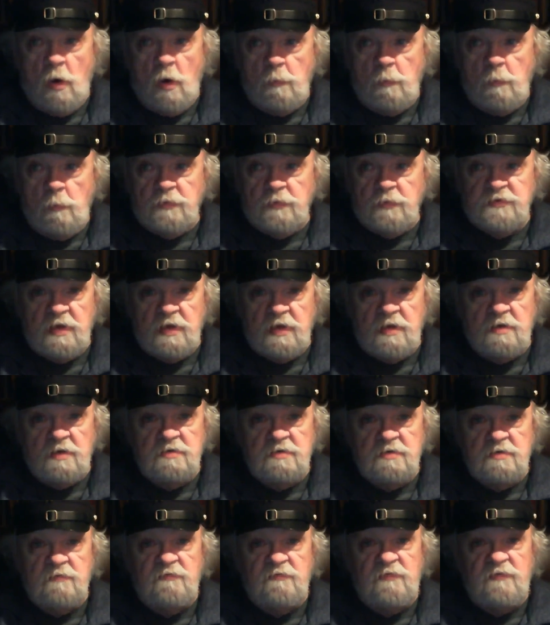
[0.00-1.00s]
percentage
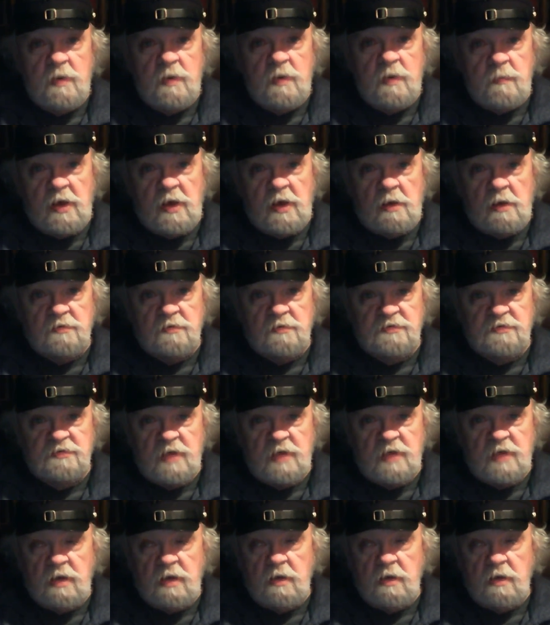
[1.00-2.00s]
of females
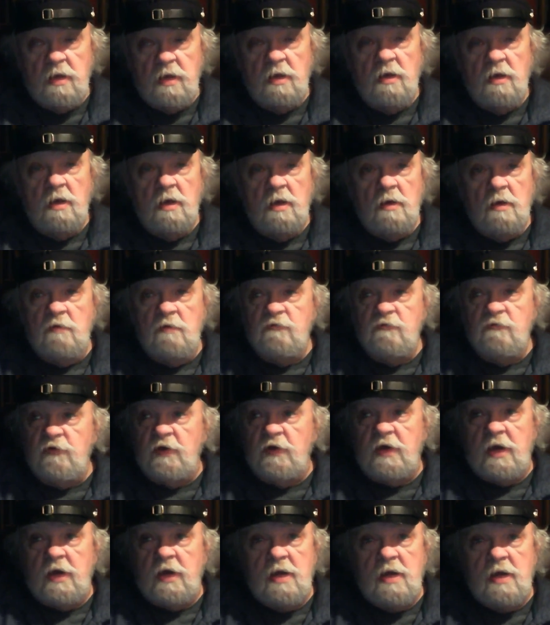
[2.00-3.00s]
that
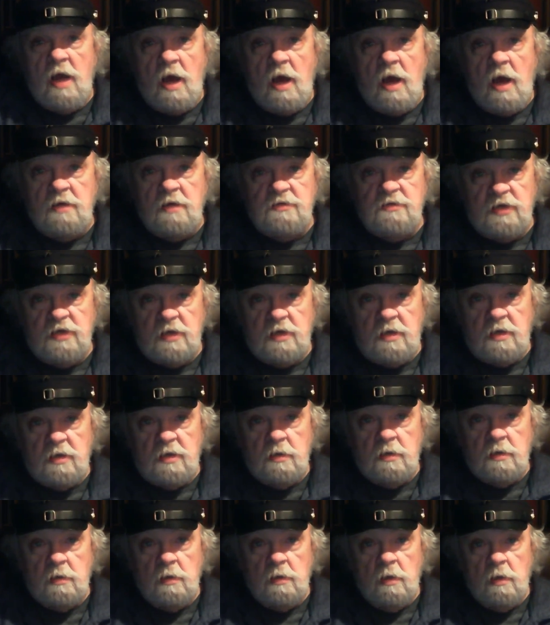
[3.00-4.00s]
forget
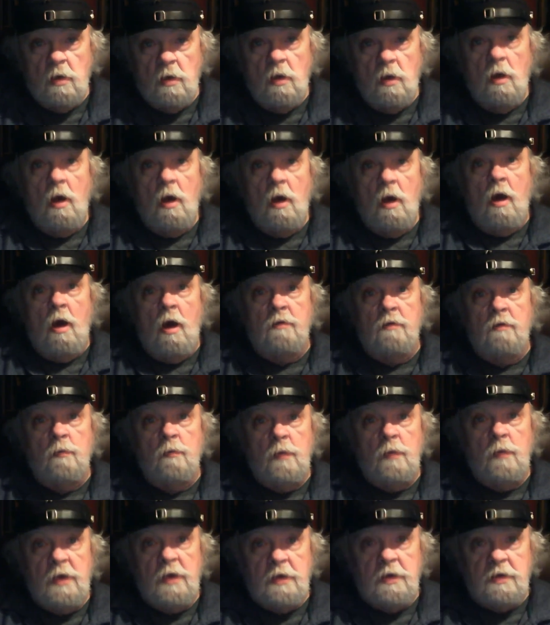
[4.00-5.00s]
hygiene on the
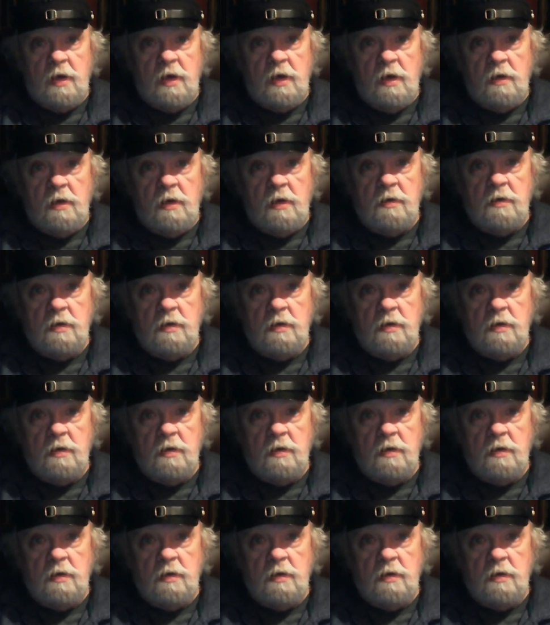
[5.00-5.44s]
weekend.